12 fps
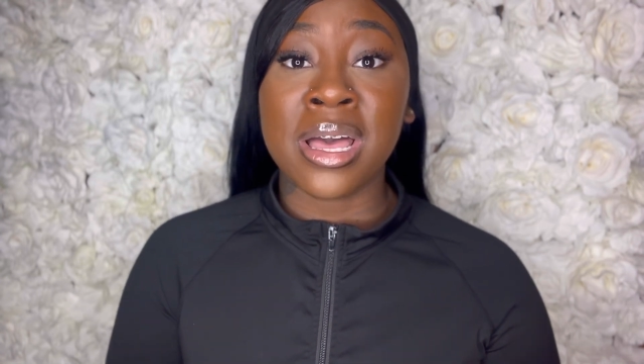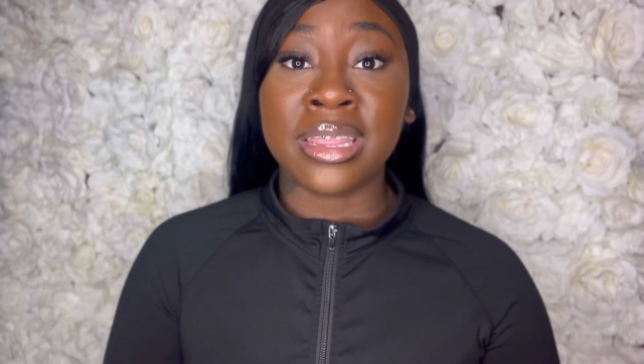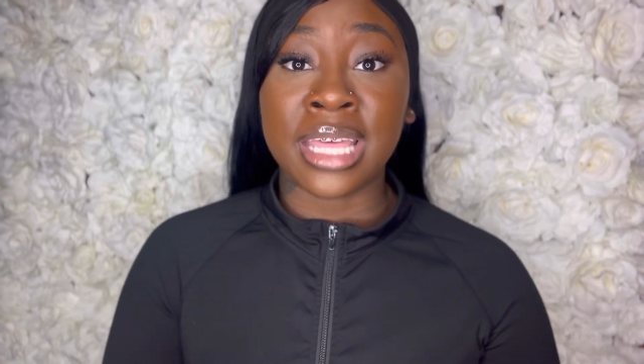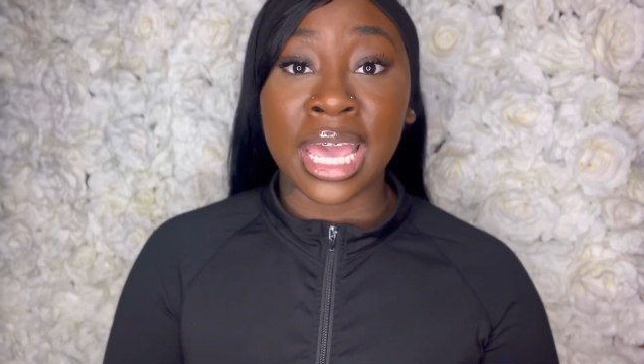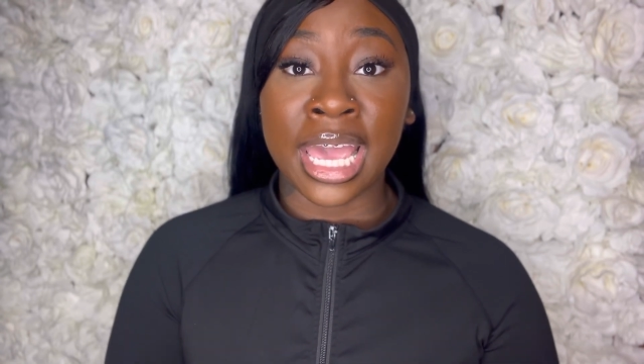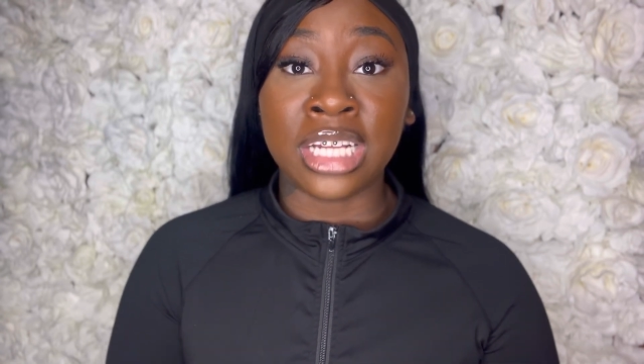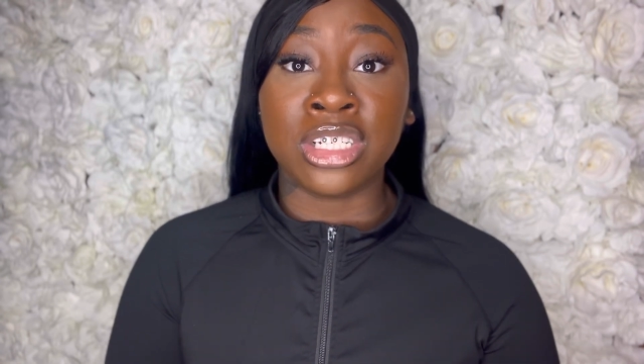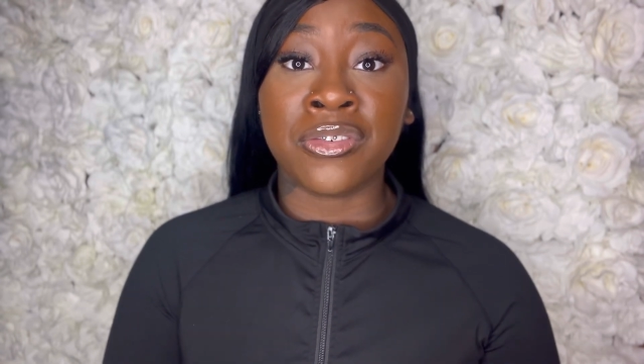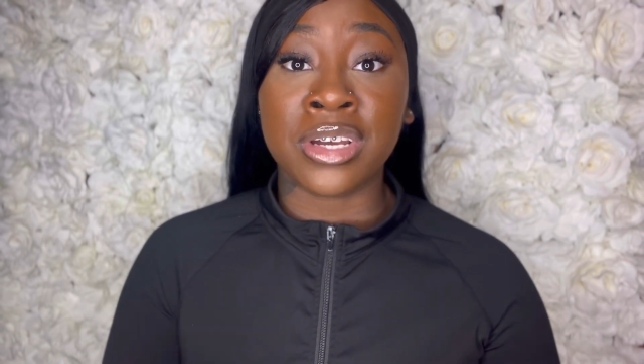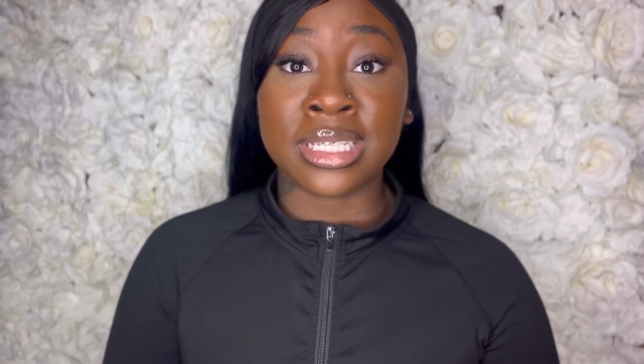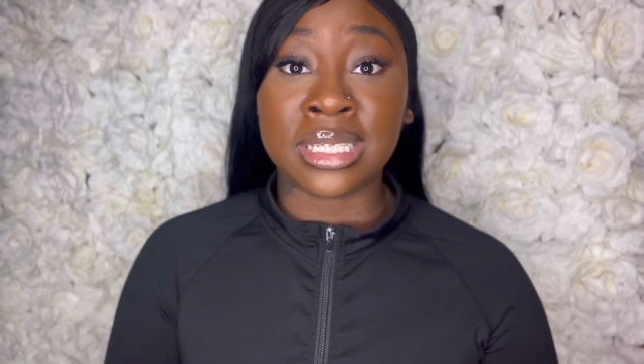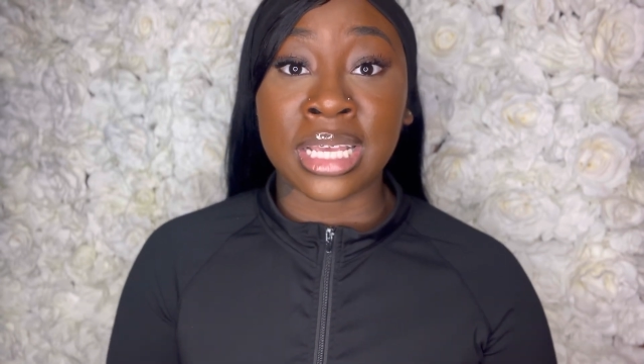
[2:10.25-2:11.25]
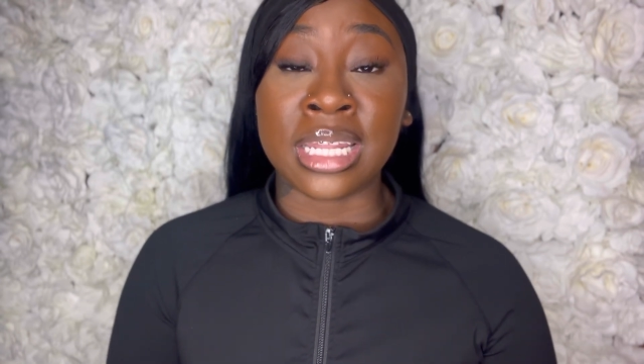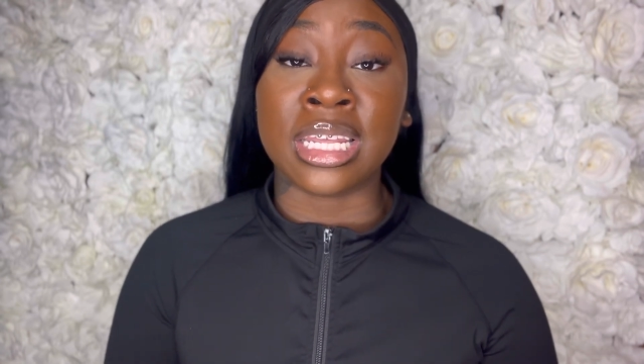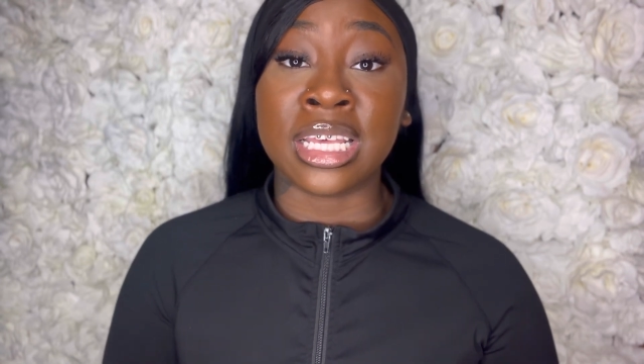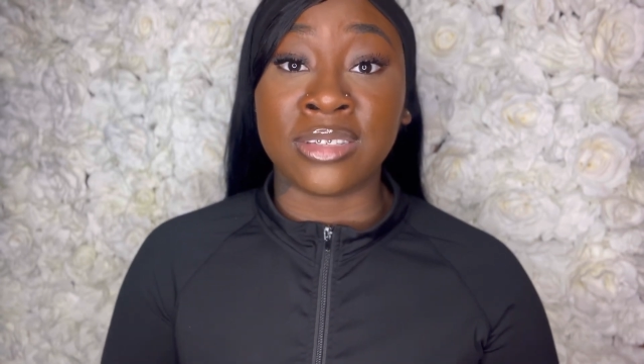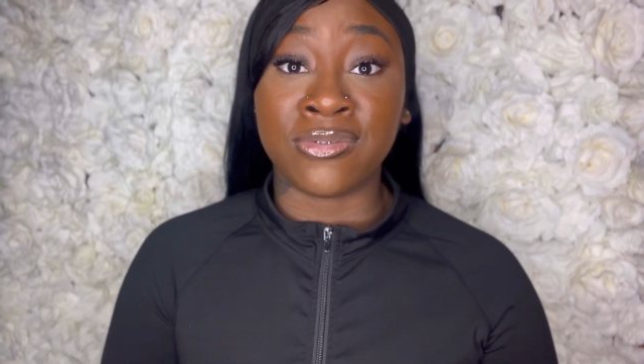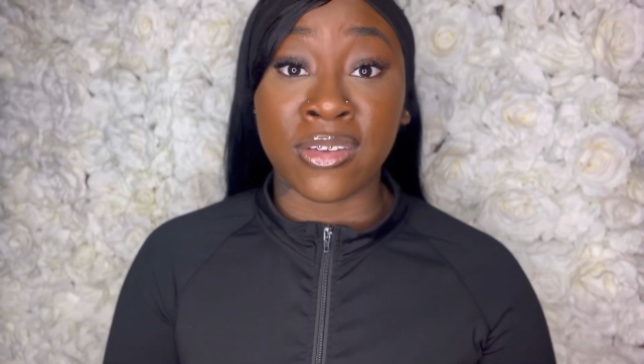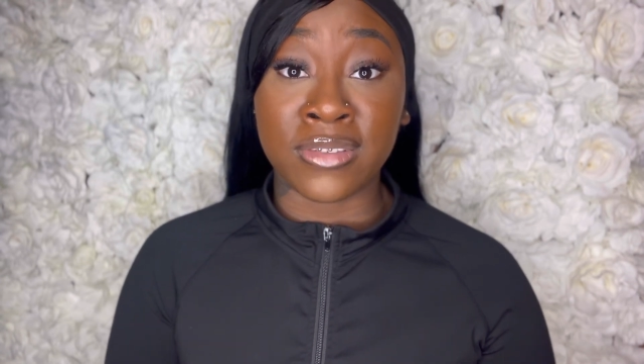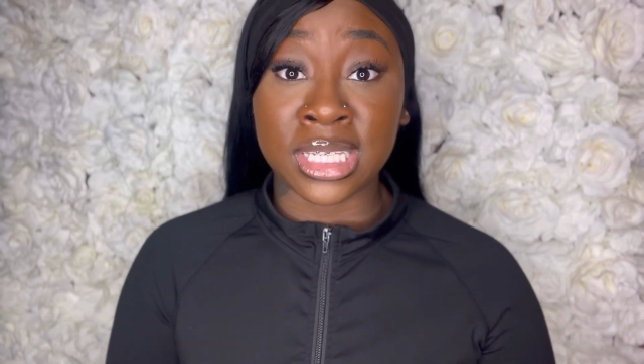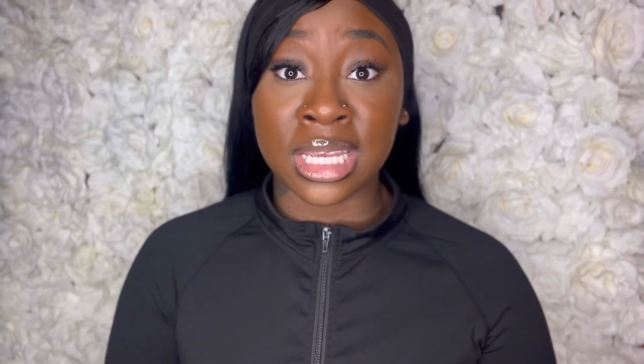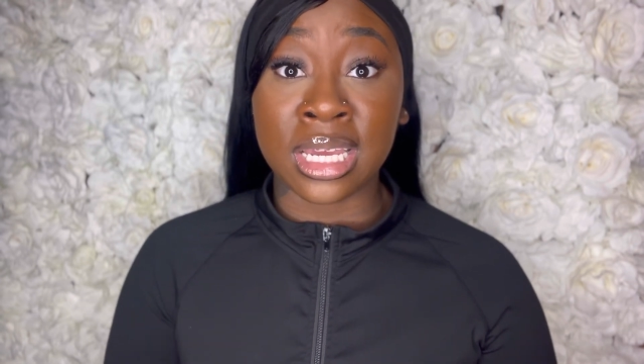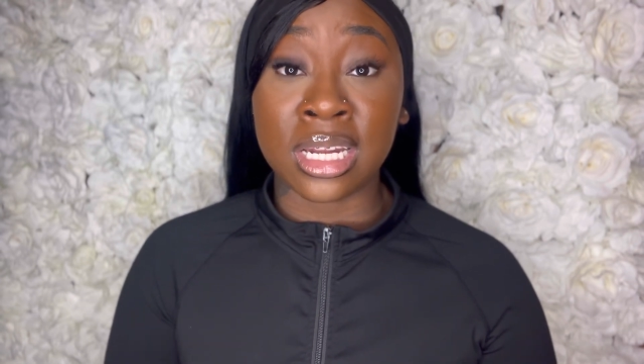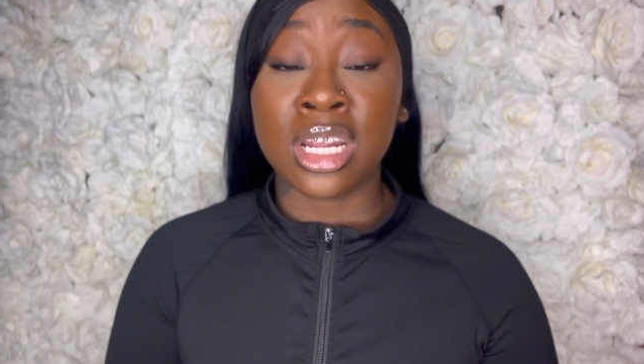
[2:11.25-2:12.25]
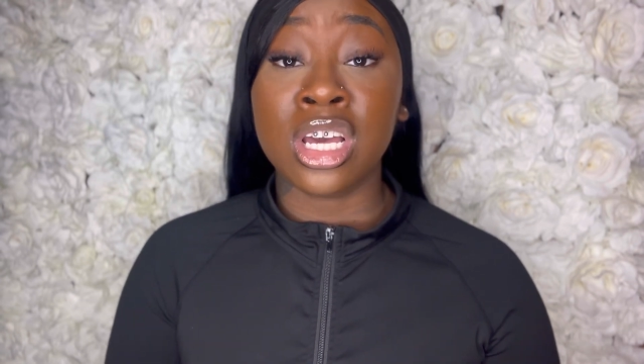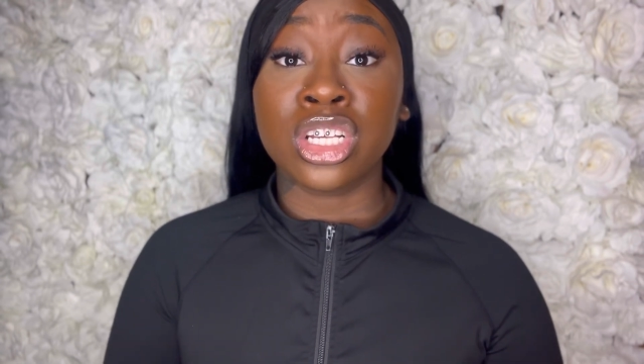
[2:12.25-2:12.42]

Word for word: the age of consent is 15.